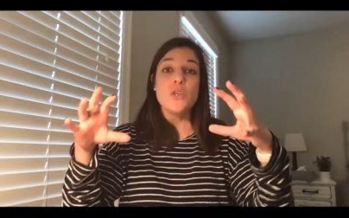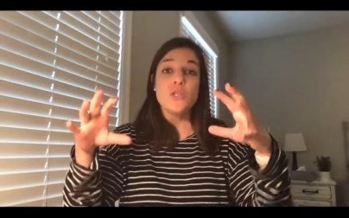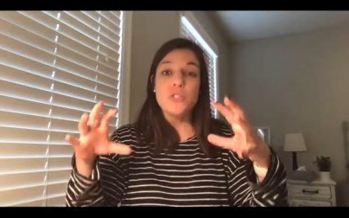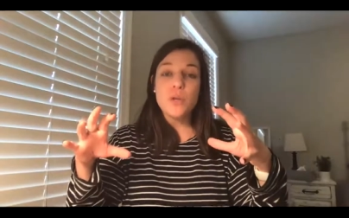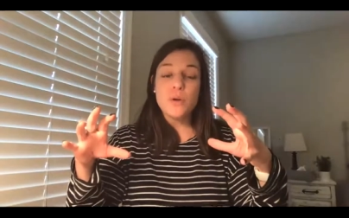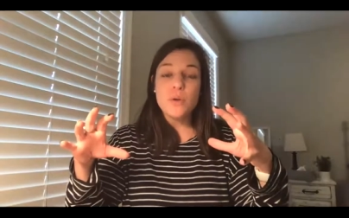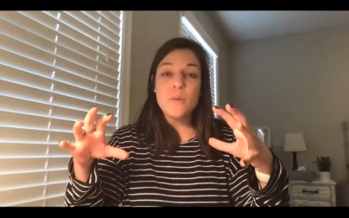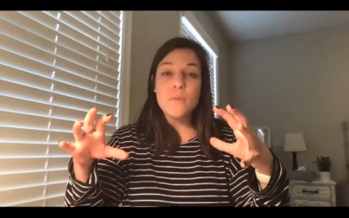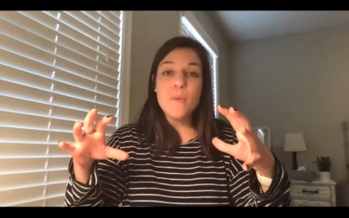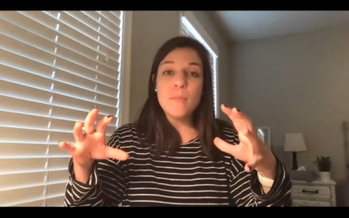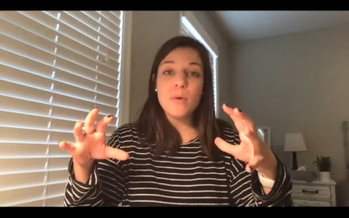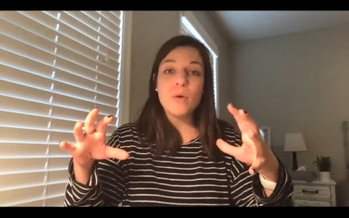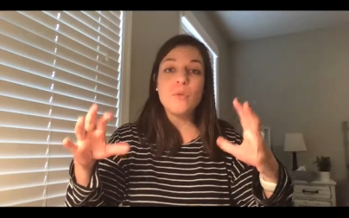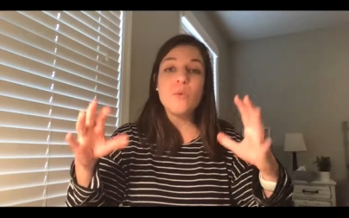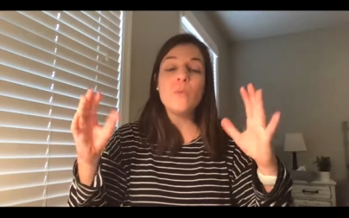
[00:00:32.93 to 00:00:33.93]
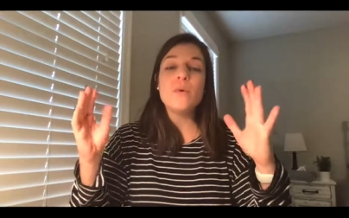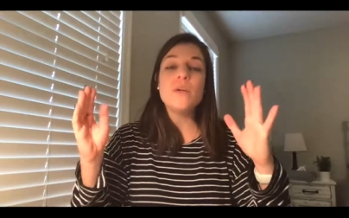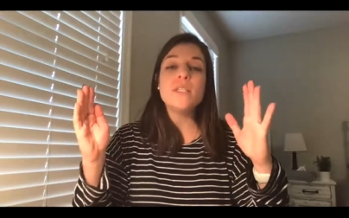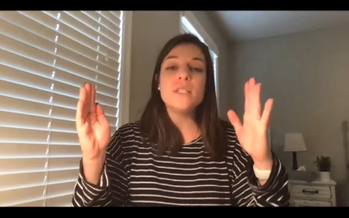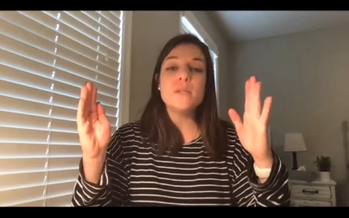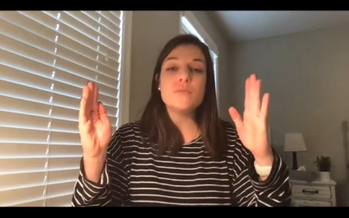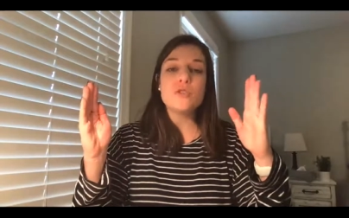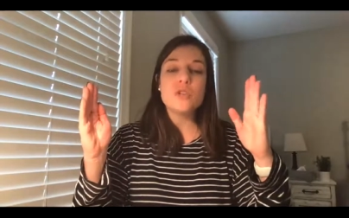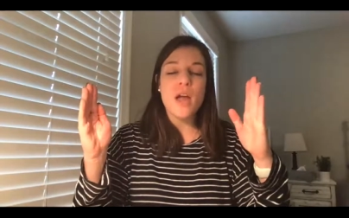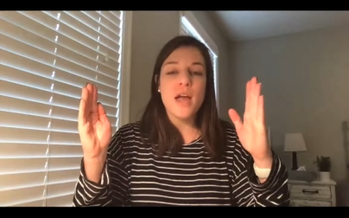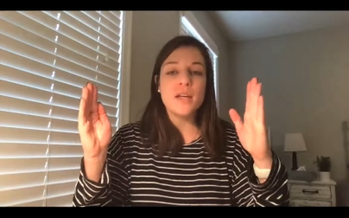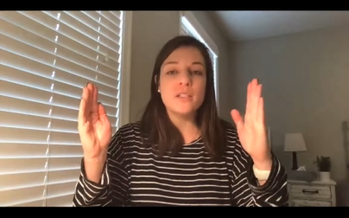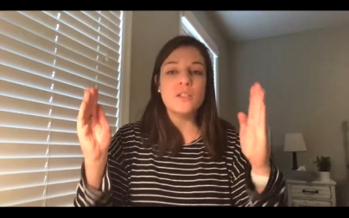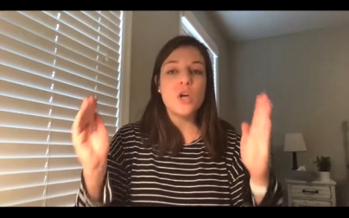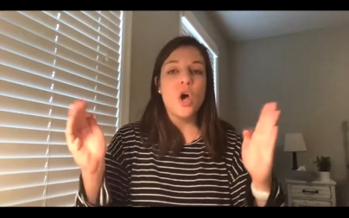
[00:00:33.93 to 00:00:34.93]
So remember when we
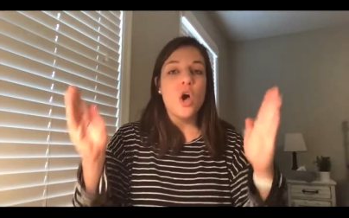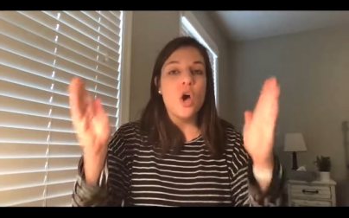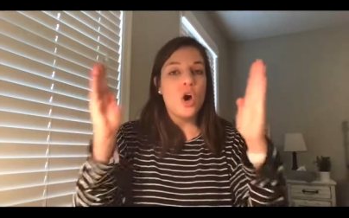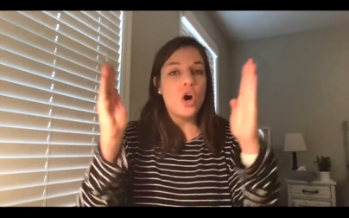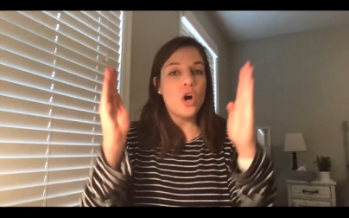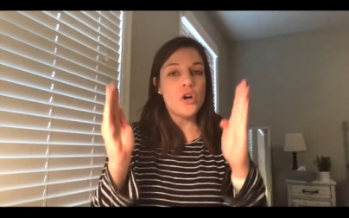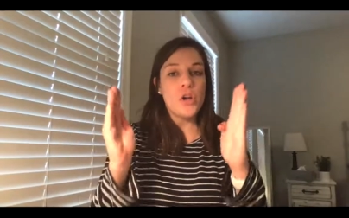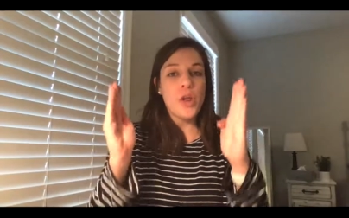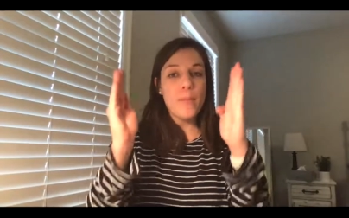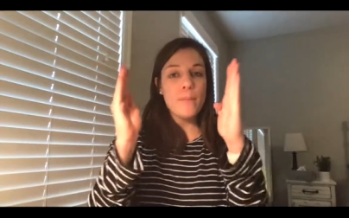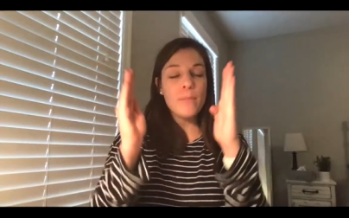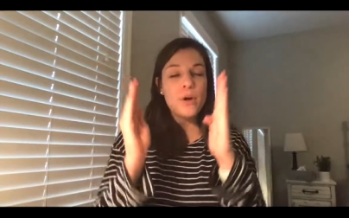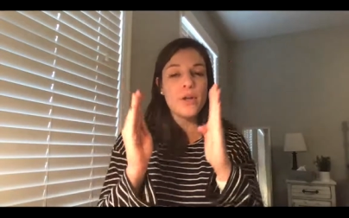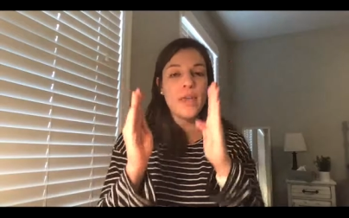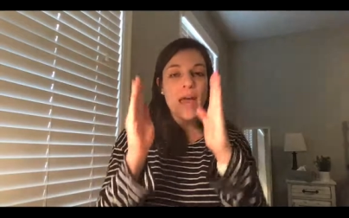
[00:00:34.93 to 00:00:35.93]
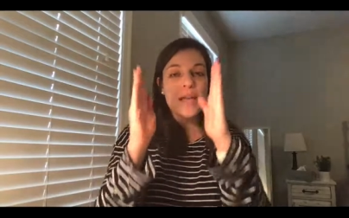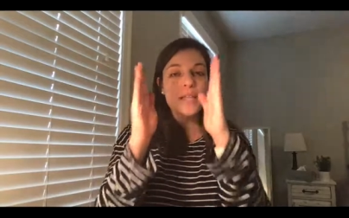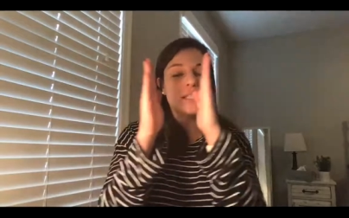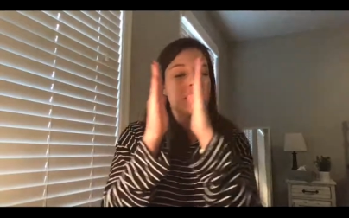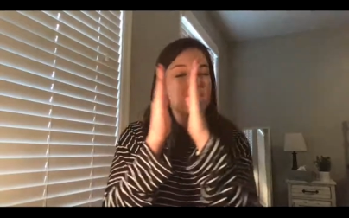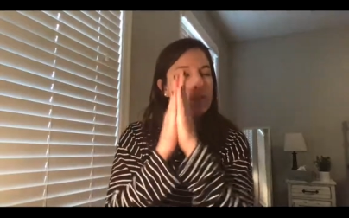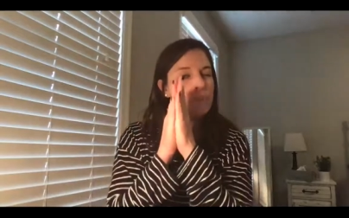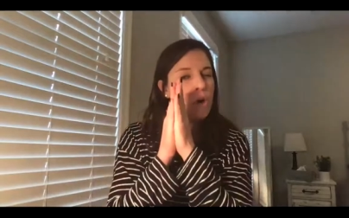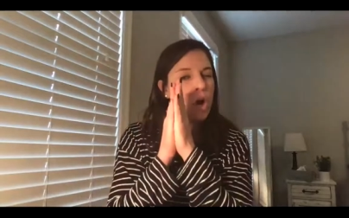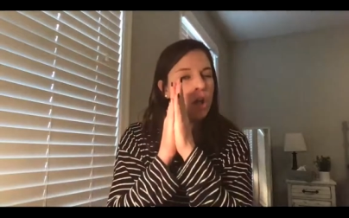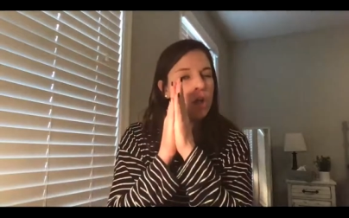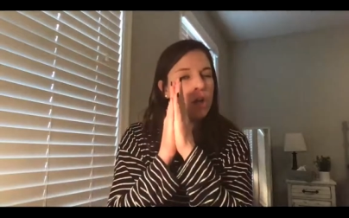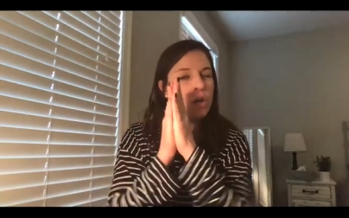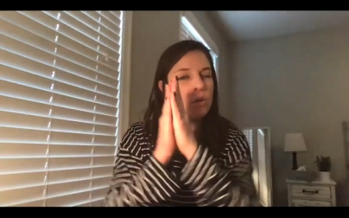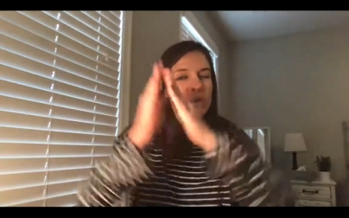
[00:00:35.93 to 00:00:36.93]
subtract our number gets
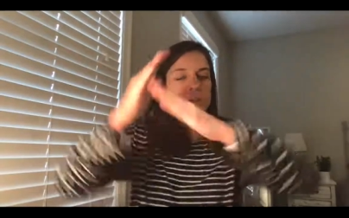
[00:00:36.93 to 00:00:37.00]
smaller.